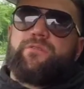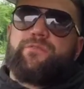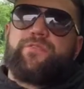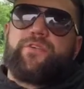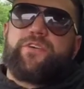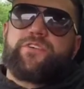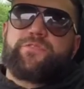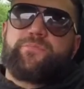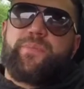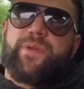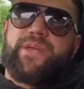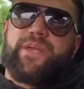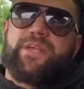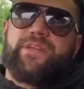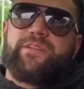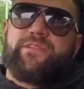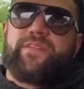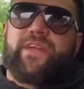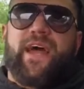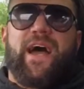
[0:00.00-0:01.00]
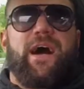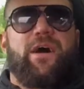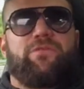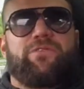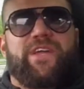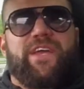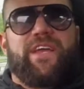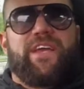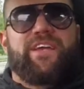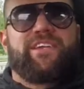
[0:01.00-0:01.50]
First being the
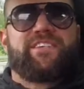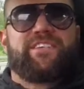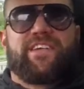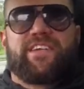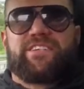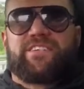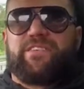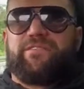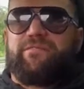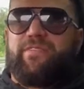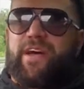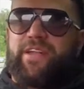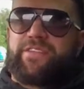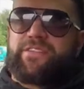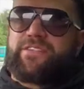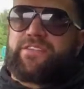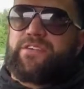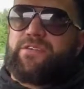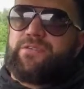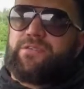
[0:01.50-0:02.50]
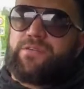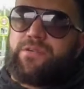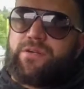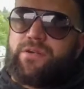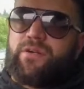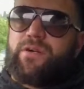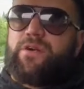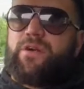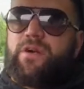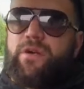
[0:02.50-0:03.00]
Audi A6 Avant,
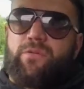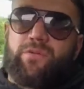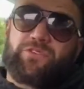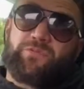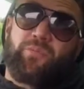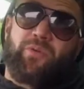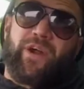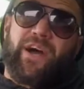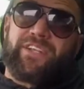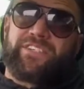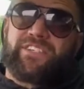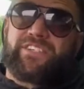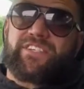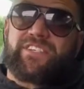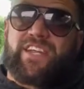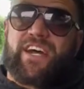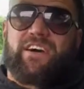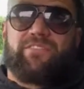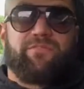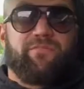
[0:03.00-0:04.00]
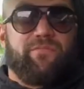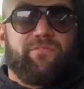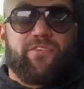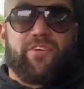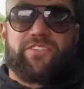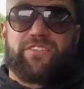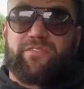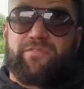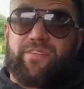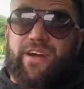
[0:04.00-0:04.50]
which prices start from
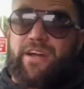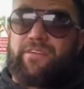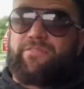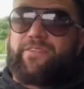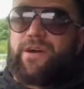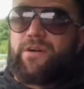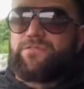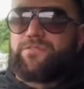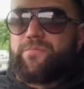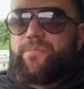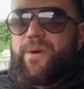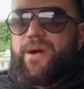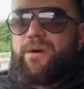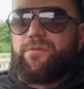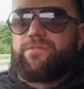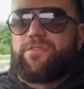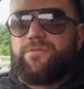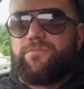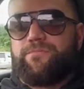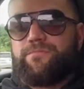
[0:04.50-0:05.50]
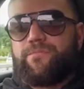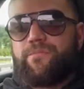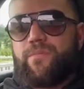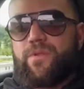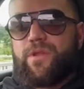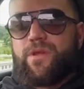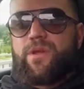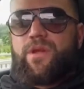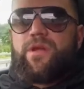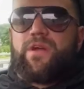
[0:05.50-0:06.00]

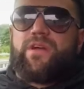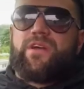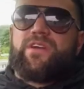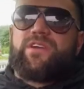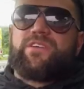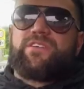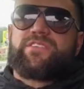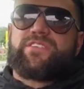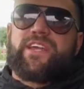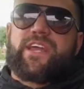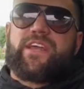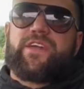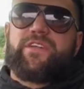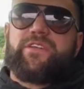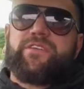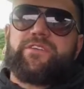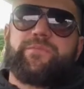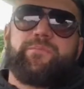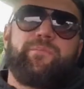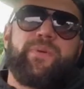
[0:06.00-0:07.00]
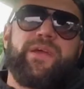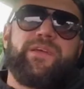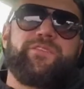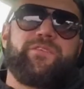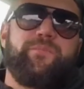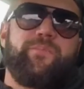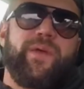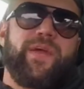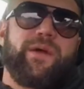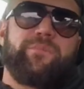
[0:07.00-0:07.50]
£35,000. Second being
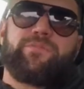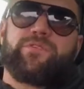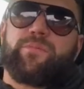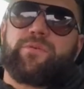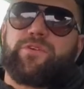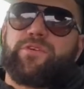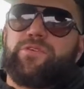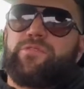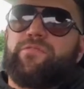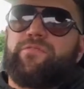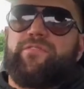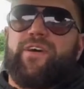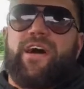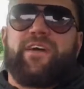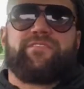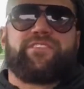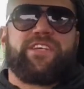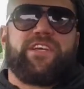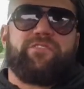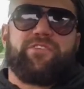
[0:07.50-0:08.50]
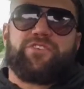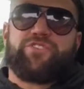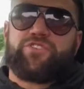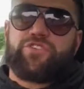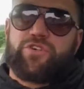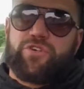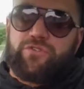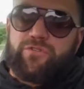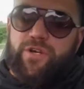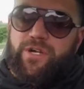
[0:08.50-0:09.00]
the BMW 5 Series
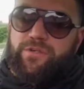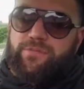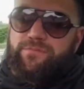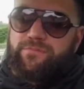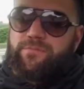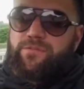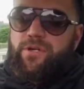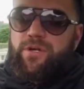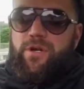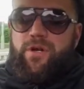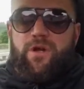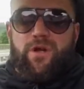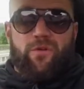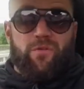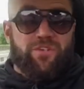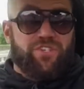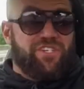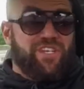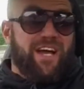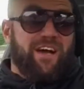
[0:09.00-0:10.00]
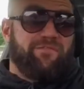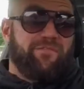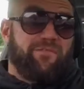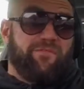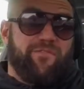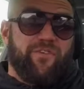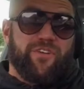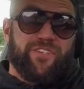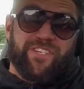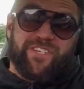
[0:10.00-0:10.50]
Tourer, which start from
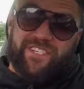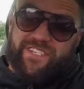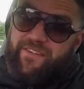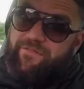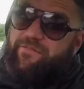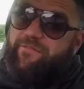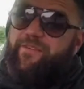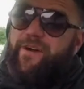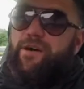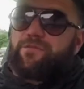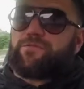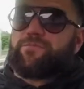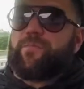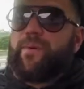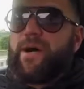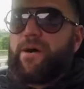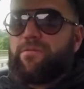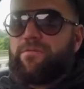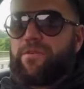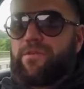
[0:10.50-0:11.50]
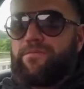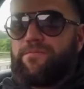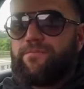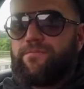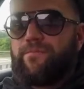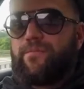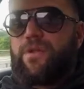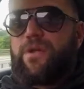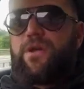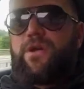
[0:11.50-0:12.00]
£37,000.
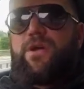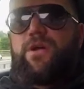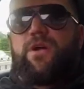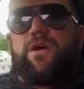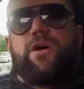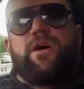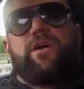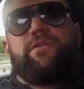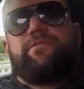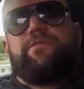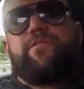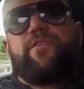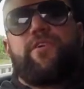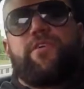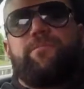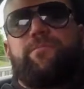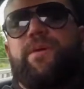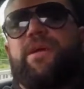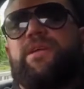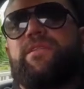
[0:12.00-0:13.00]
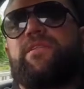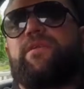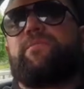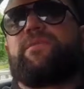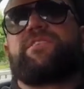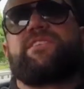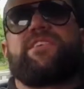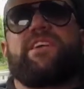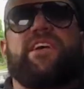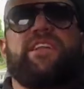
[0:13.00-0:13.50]
And third being the
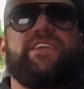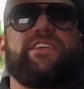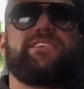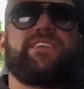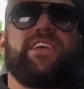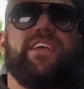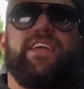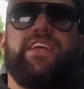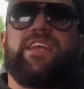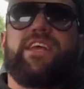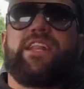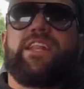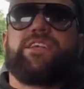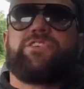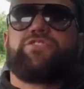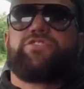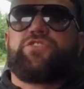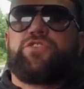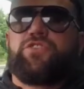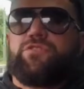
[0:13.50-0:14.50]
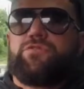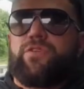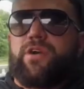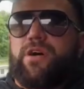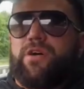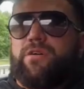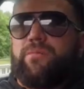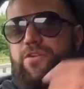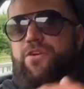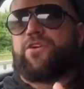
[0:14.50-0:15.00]
Mercedes E-Class
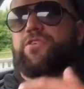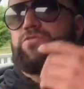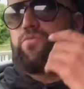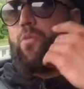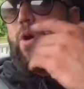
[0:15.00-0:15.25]
Tourer, no, it's